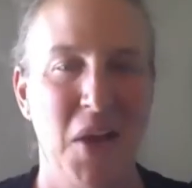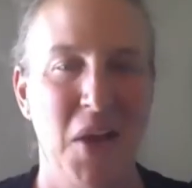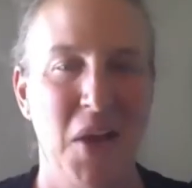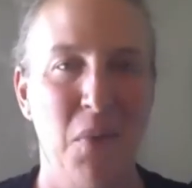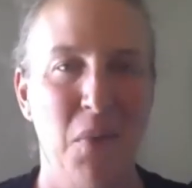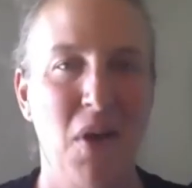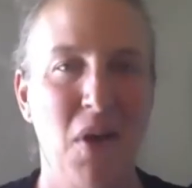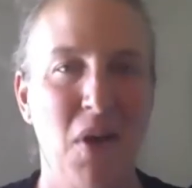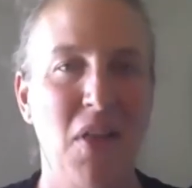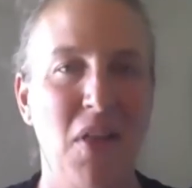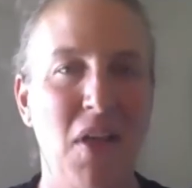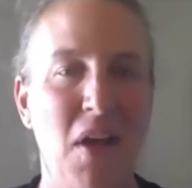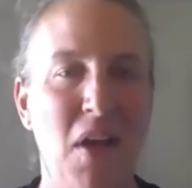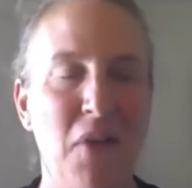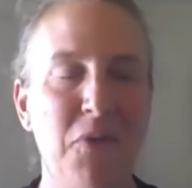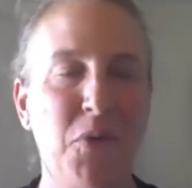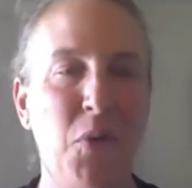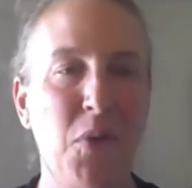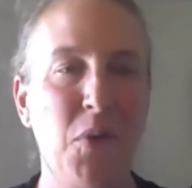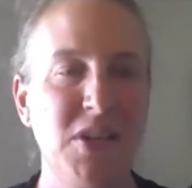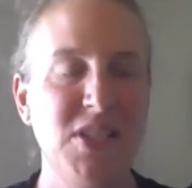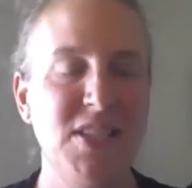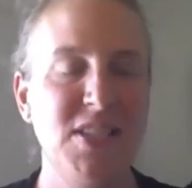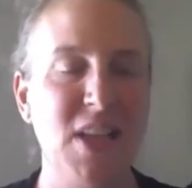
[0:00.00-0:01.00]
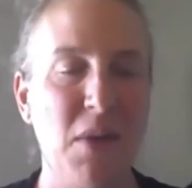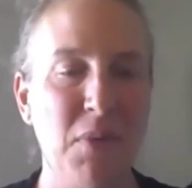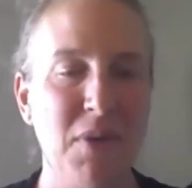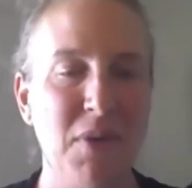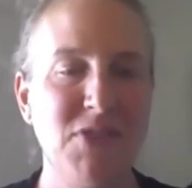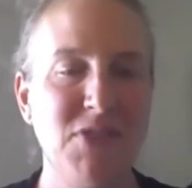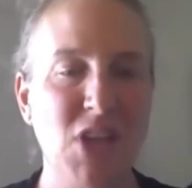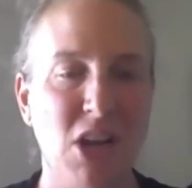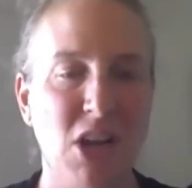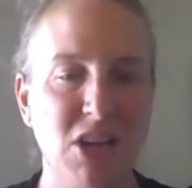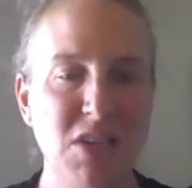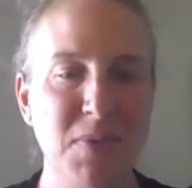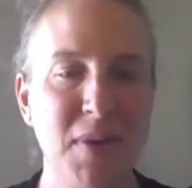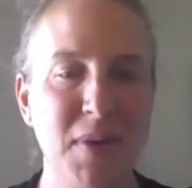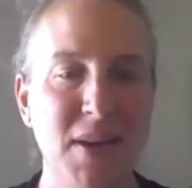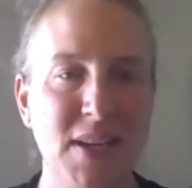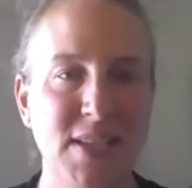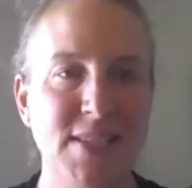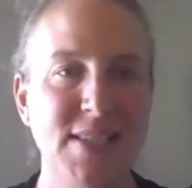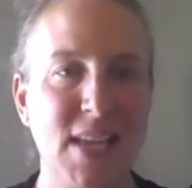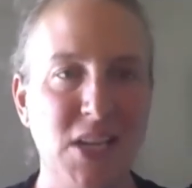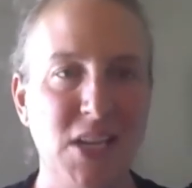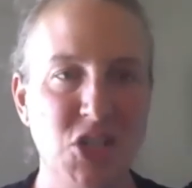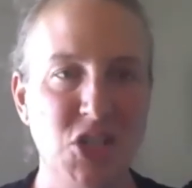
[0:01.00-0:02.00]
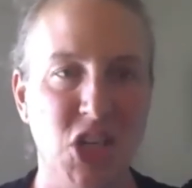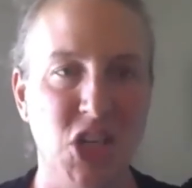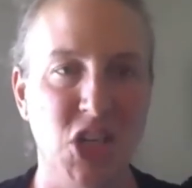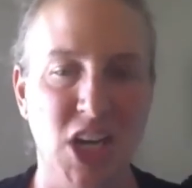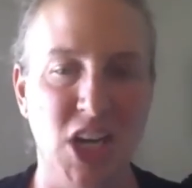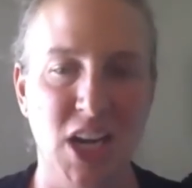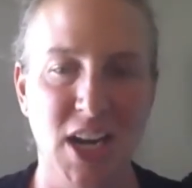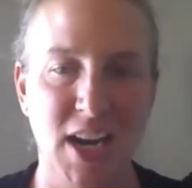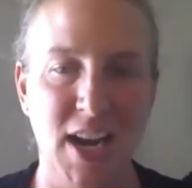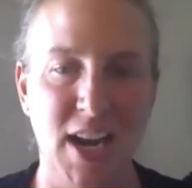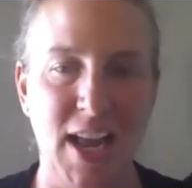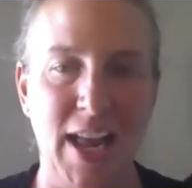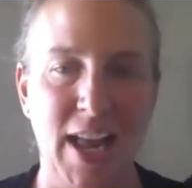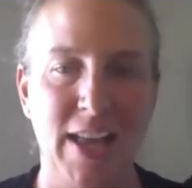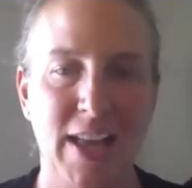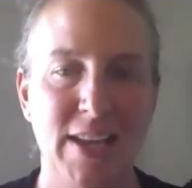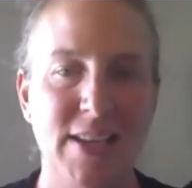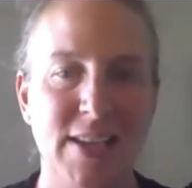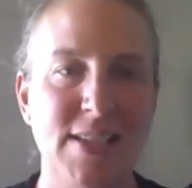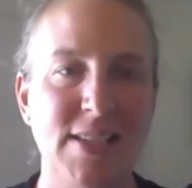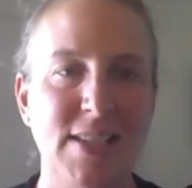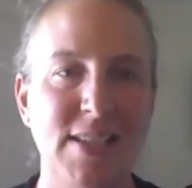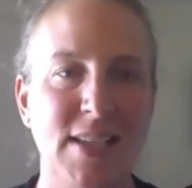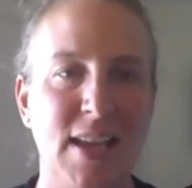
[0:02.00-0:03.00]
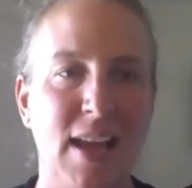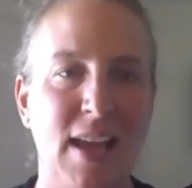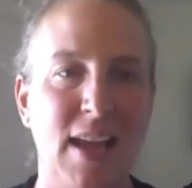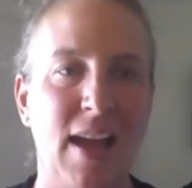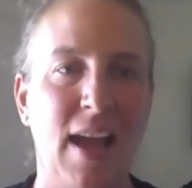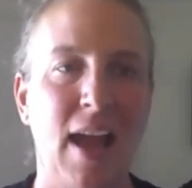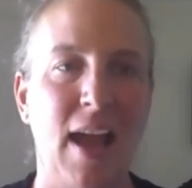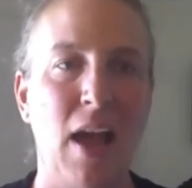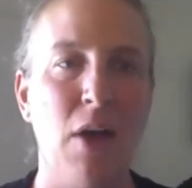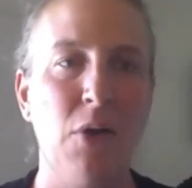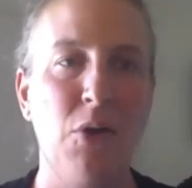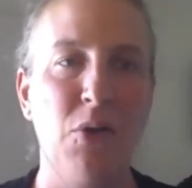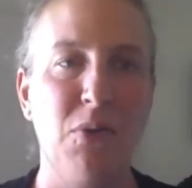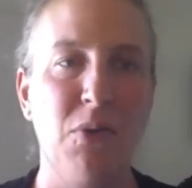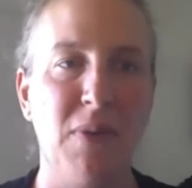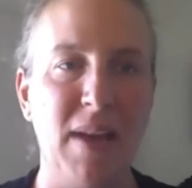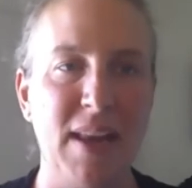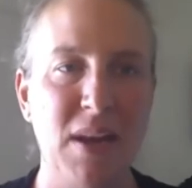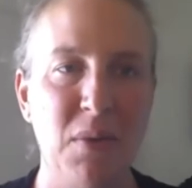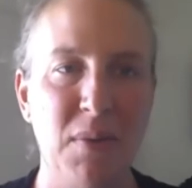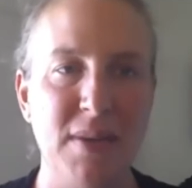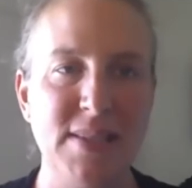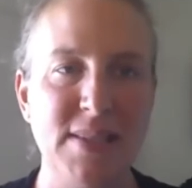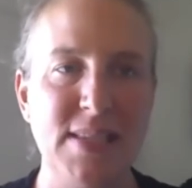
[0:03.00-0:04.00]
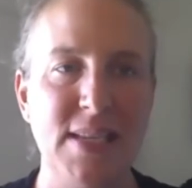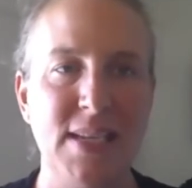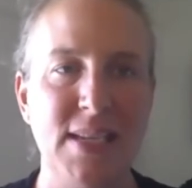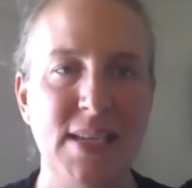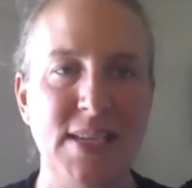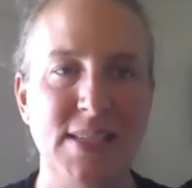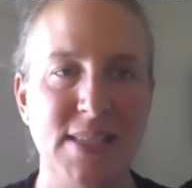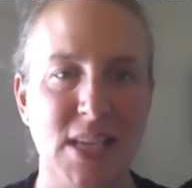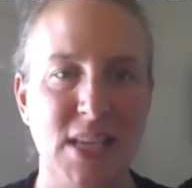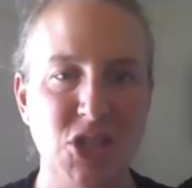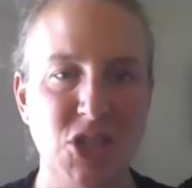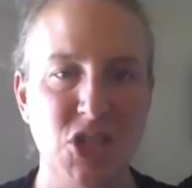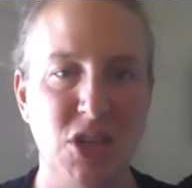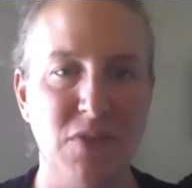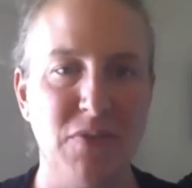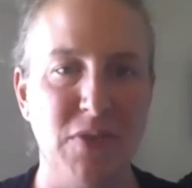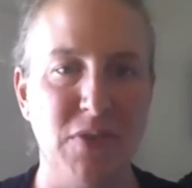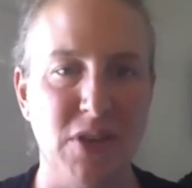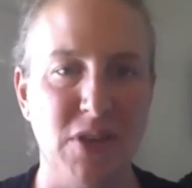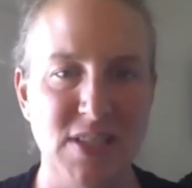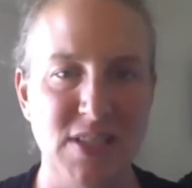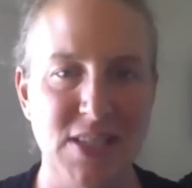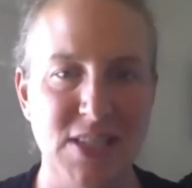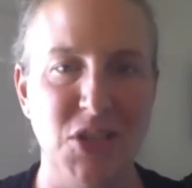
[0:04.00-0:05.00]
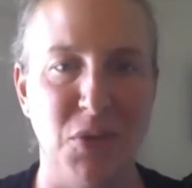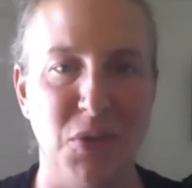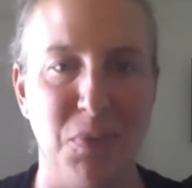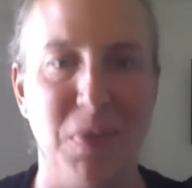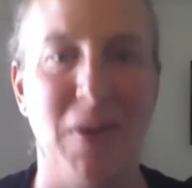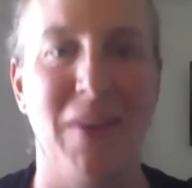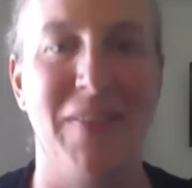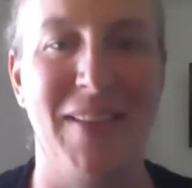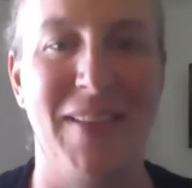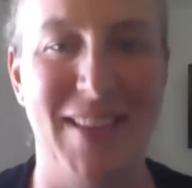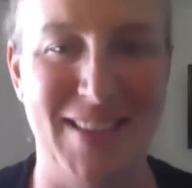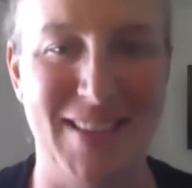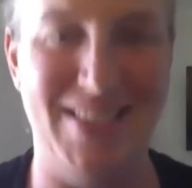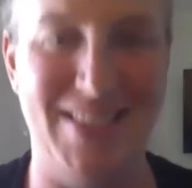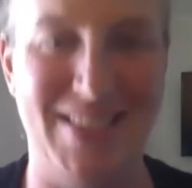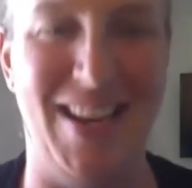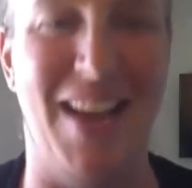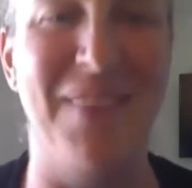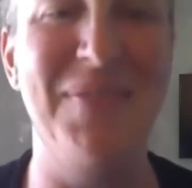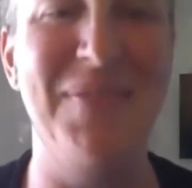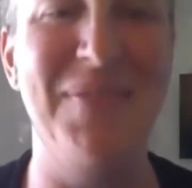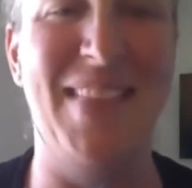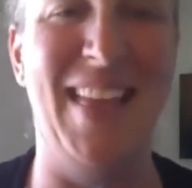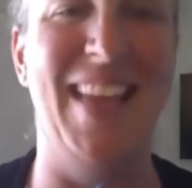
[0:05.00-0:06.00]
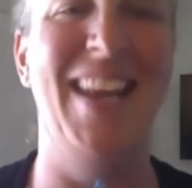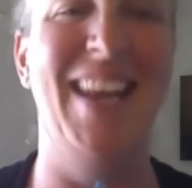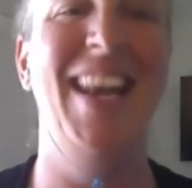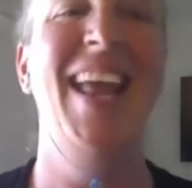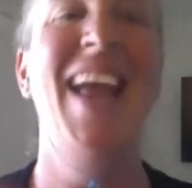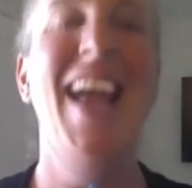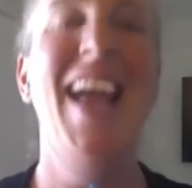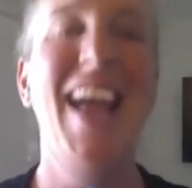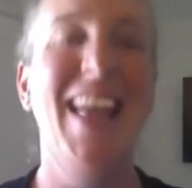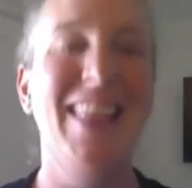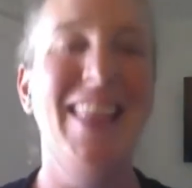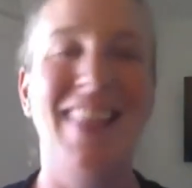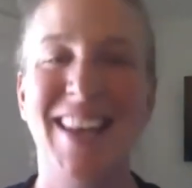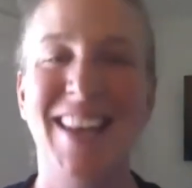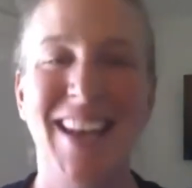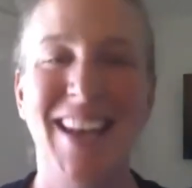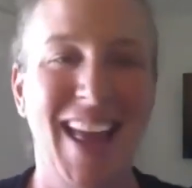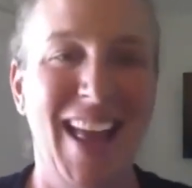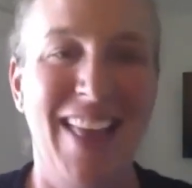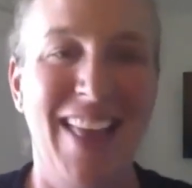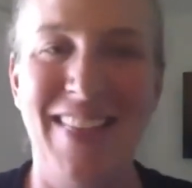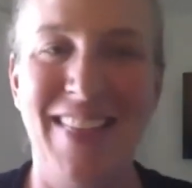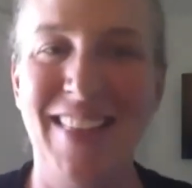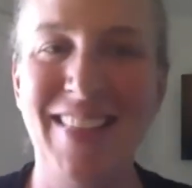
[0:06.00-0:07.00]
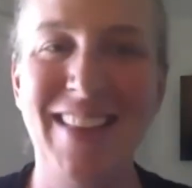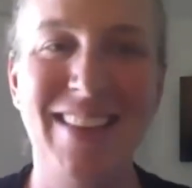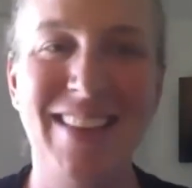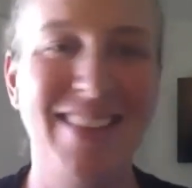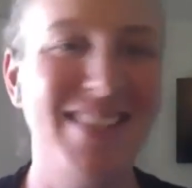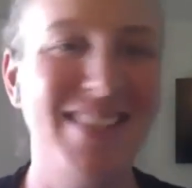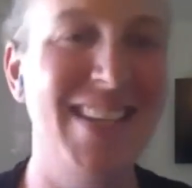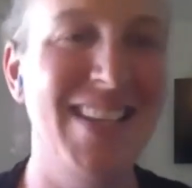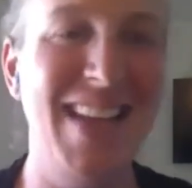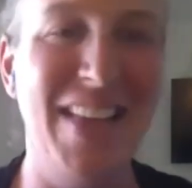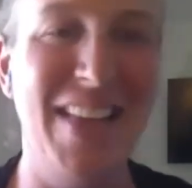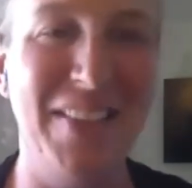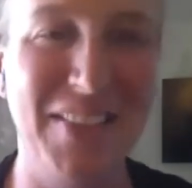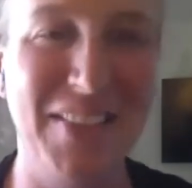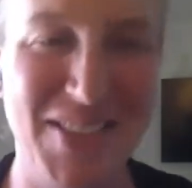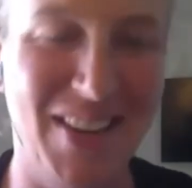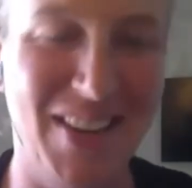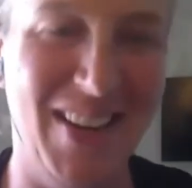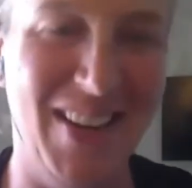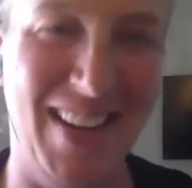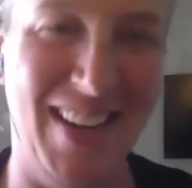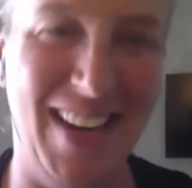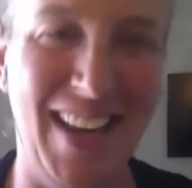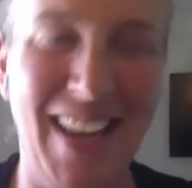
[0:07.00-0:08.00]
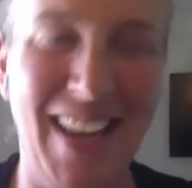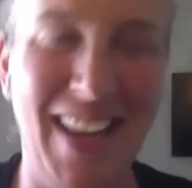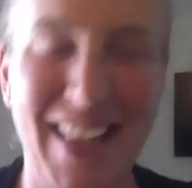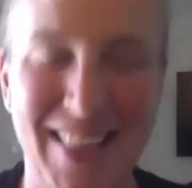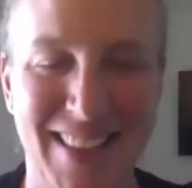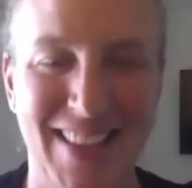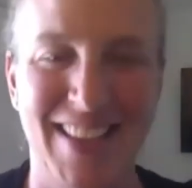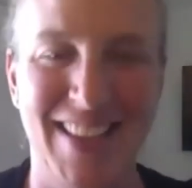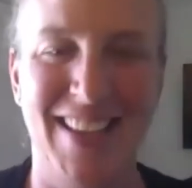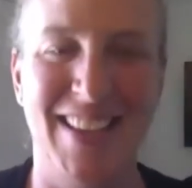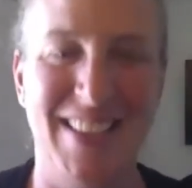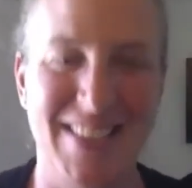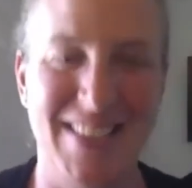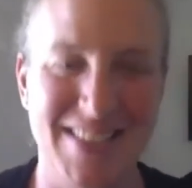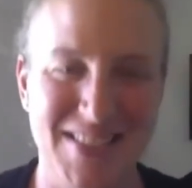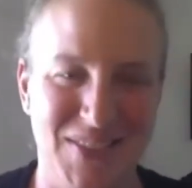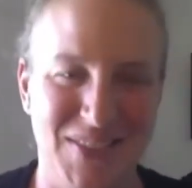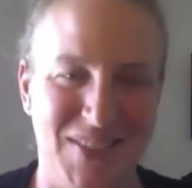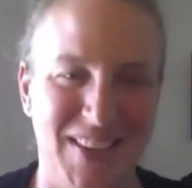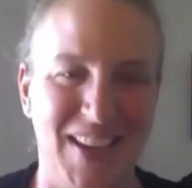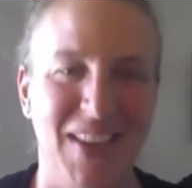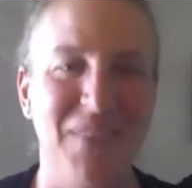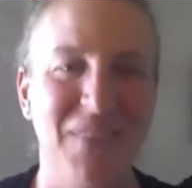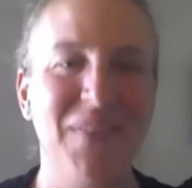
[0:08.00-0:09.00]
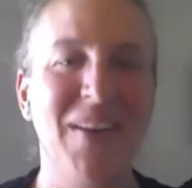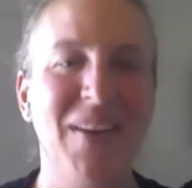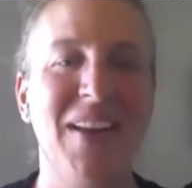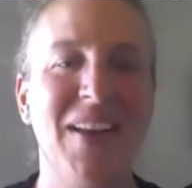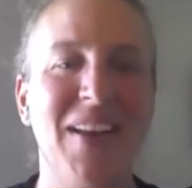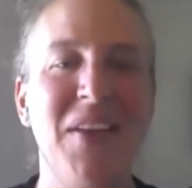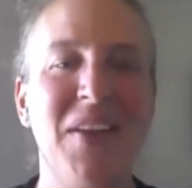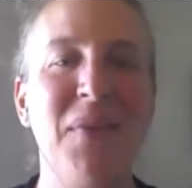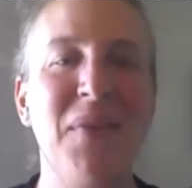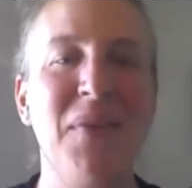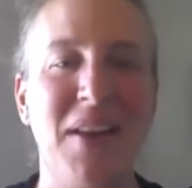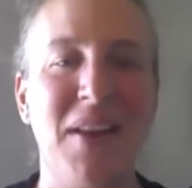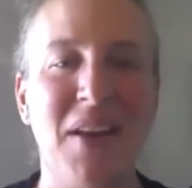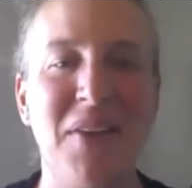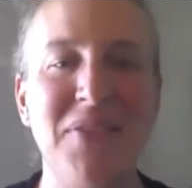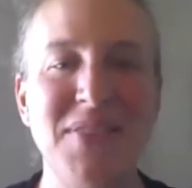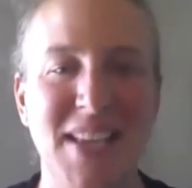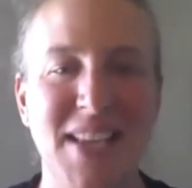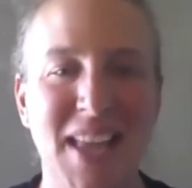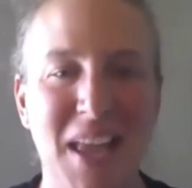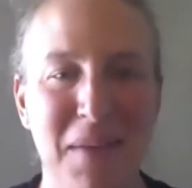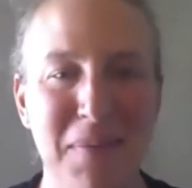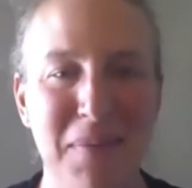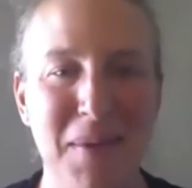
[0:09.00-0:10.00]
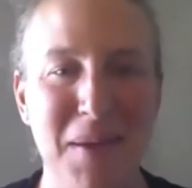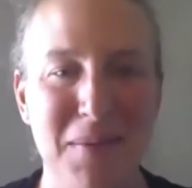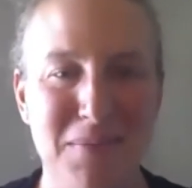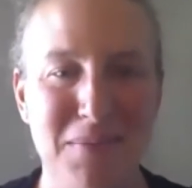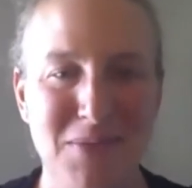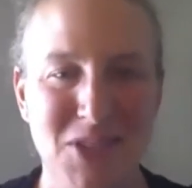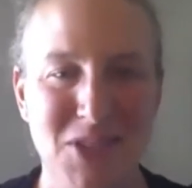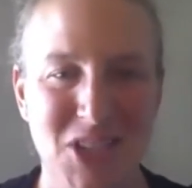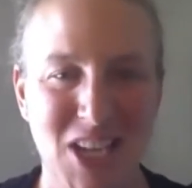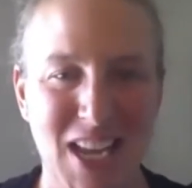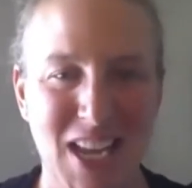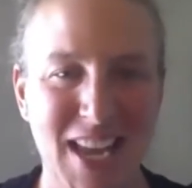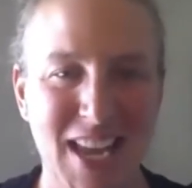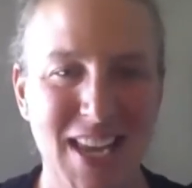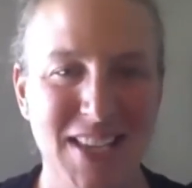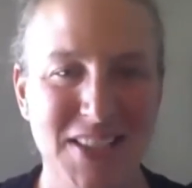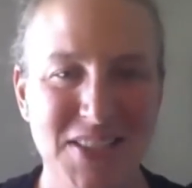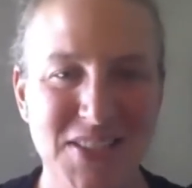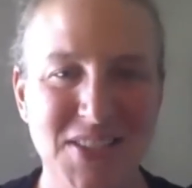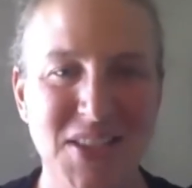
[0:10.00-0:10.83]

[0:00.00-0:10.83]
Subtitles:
Well, of course, now we've talked about Accenture and how great it was at Accenture versus your previous job. And then there's another turn in the story where you went off to KPMG.